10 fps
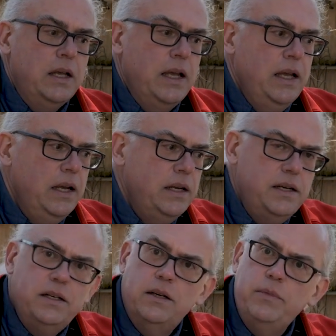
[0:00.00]

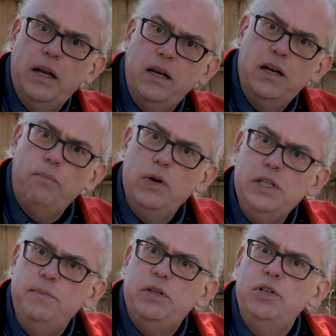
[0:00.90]
And um, that kind of
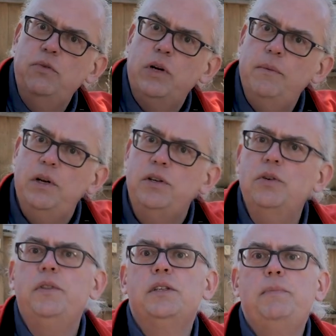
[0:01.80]
brings me to what I'm going to
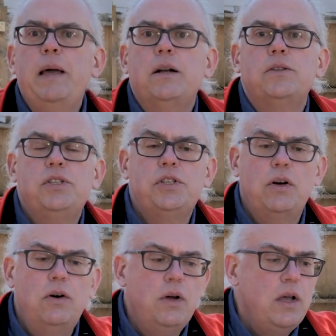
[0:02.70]
do with this panel.
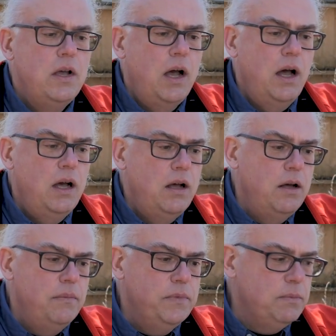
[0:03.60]
So
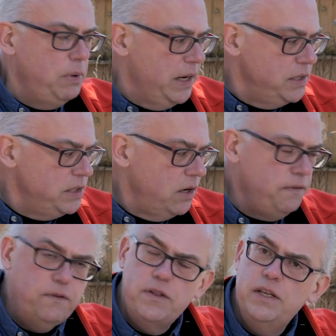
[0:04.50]
um, plans are
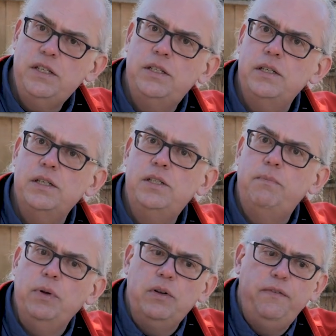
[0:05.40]
for this is to
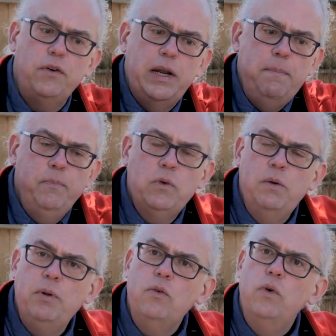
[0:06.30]
build a frame. I'm going to
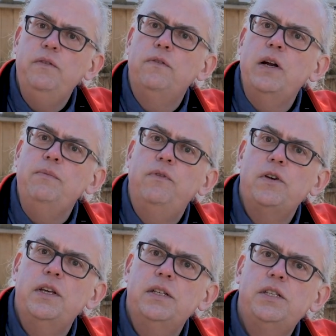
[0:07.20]
build a wood frame
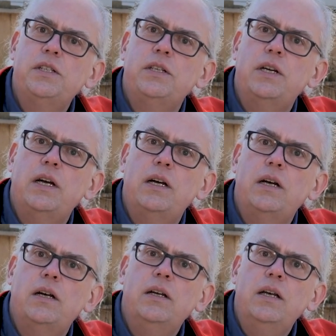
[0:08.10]
for this,
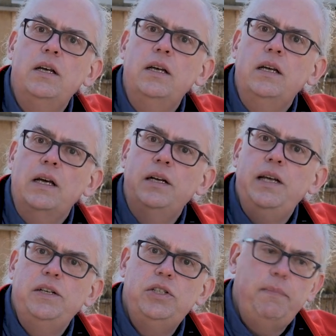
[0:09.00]
uh,
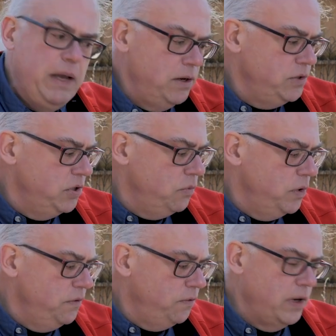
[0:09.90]
attach the panel to the
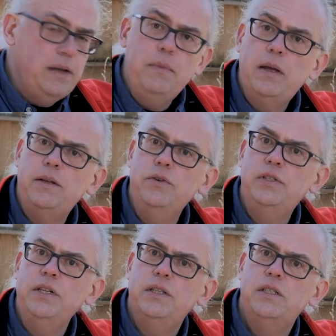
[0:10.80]
wood frame
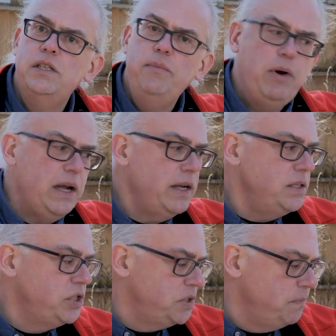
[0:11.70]
using the
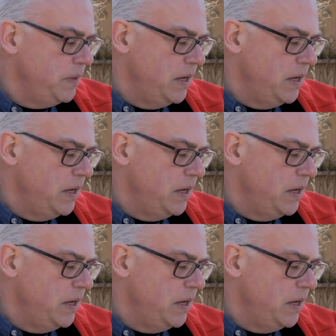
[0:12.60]
Z-brackets.